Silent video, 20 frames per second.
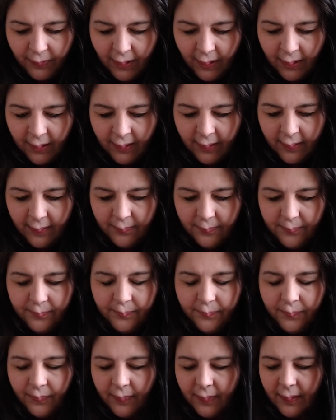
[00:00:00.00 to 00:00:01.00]

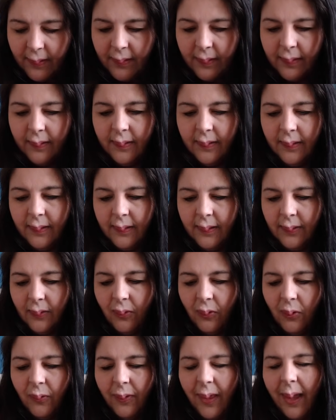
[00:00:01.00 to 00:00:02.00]

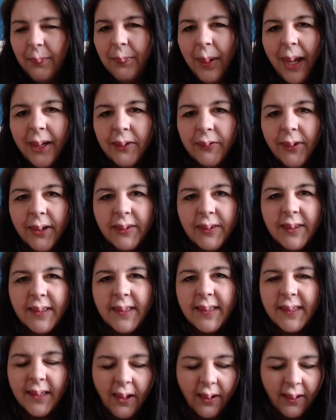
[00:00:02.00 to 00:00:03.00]
all that background and
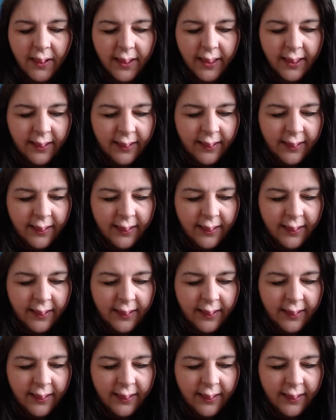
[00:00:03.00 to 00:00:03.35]
sky.